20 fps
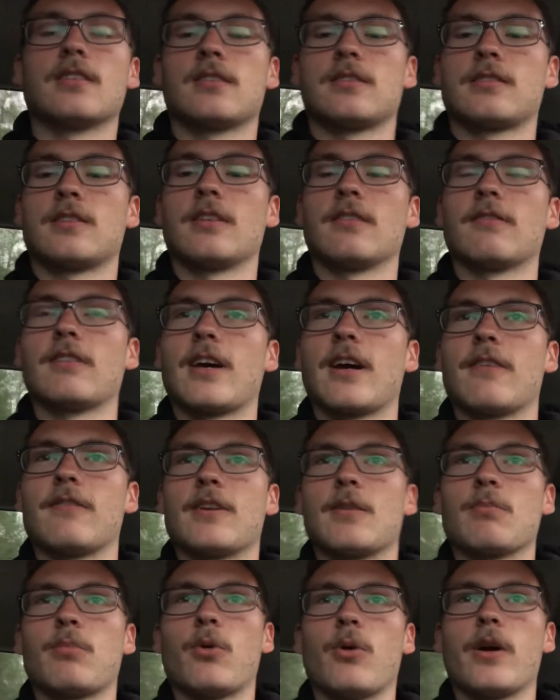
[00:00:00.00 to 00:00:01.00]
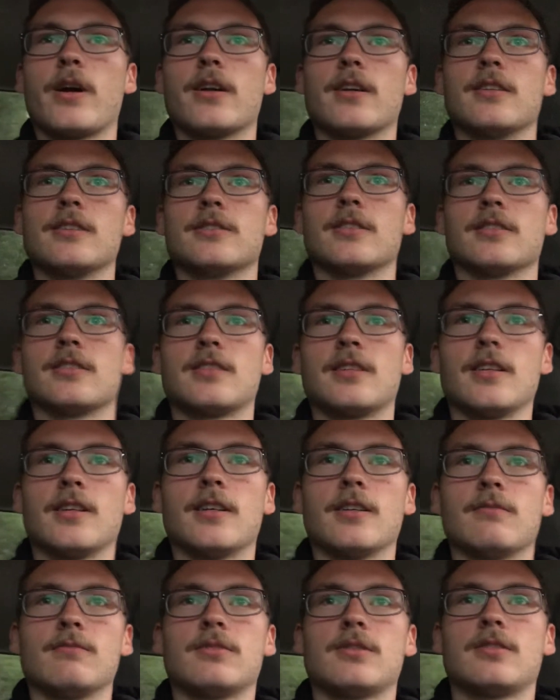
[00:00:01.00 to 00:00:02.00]
See if they have any pointers or
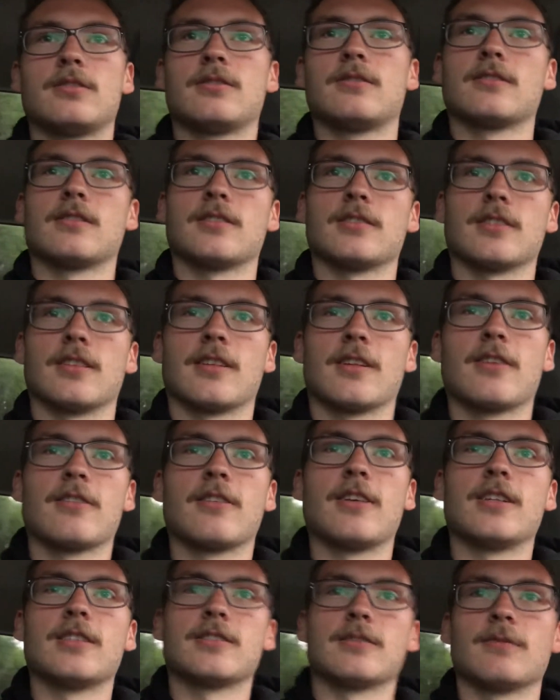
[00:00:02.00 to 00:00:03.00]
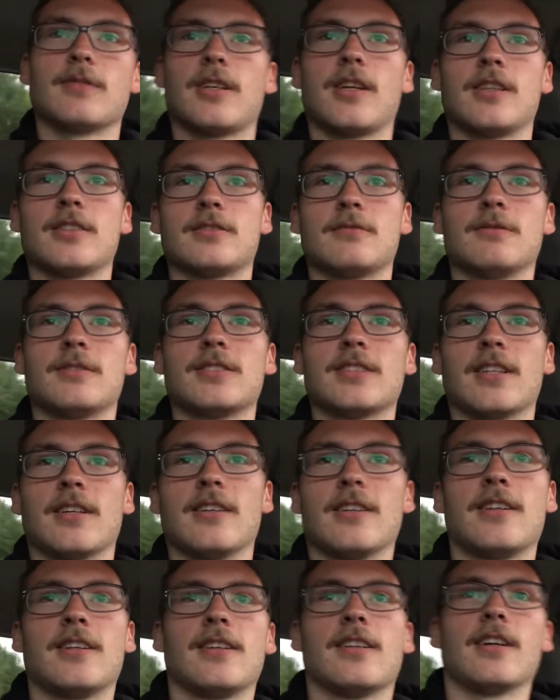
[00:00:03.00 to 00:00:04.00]
tips, because I know there's some customers
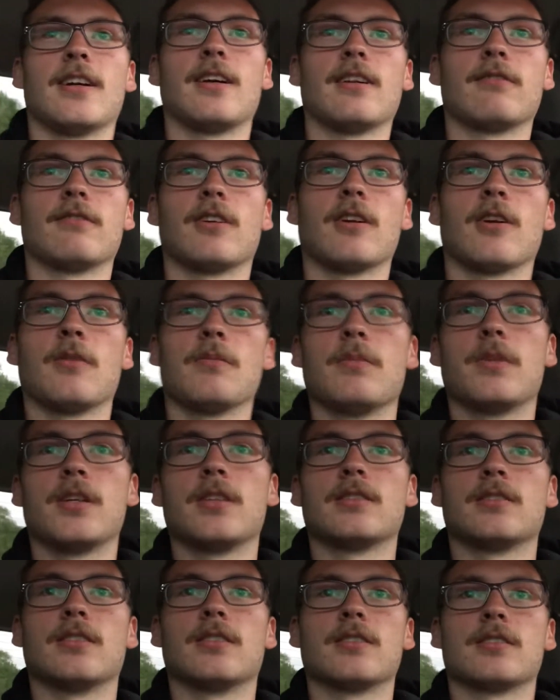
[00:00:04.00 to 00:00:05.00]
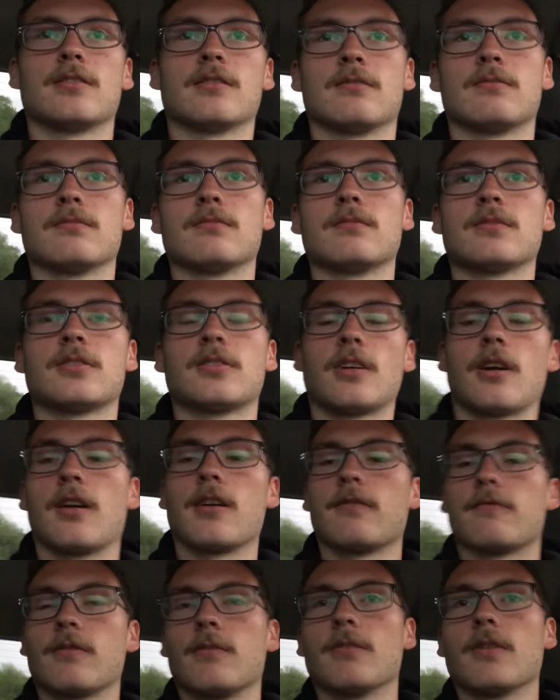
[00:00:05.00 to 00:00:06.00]
out there that have their own business and
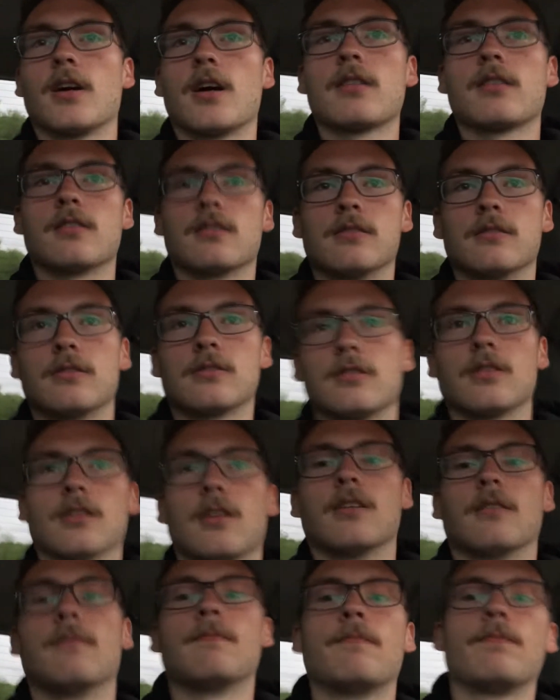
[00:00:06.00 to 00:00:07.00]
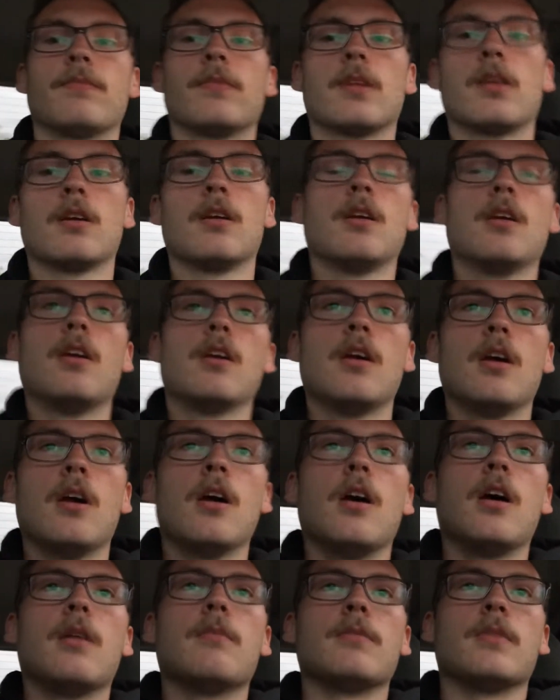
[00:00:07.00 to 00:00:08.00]
started from nothing. So
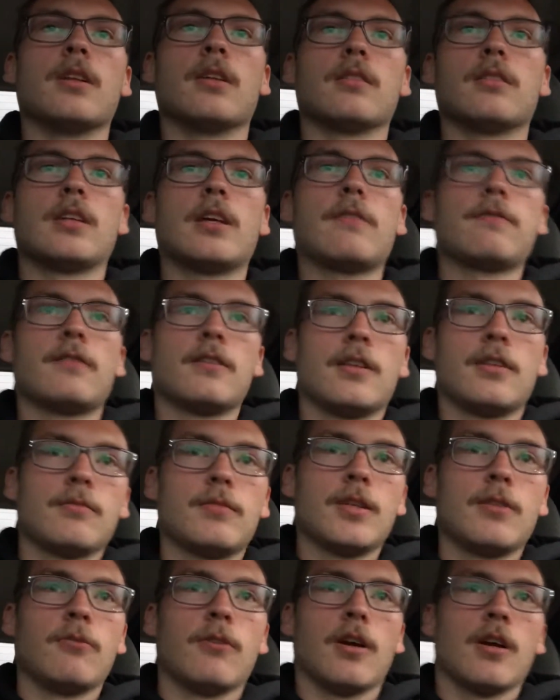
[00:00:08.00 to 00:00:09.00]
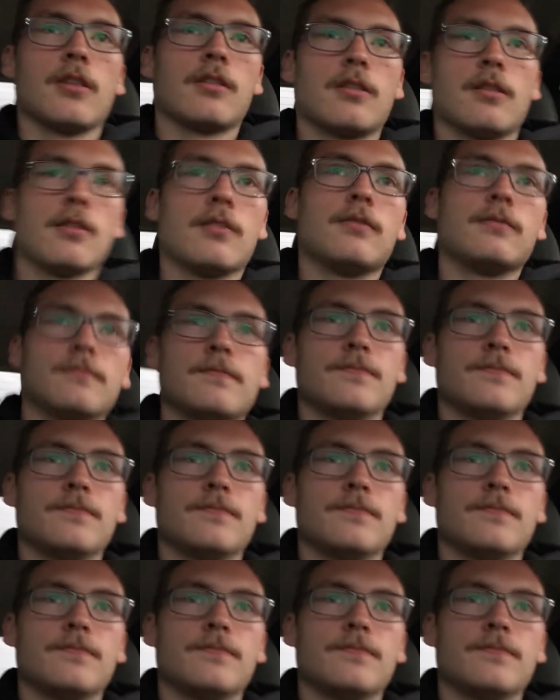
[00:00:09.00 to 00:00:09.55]
definitely be worth it.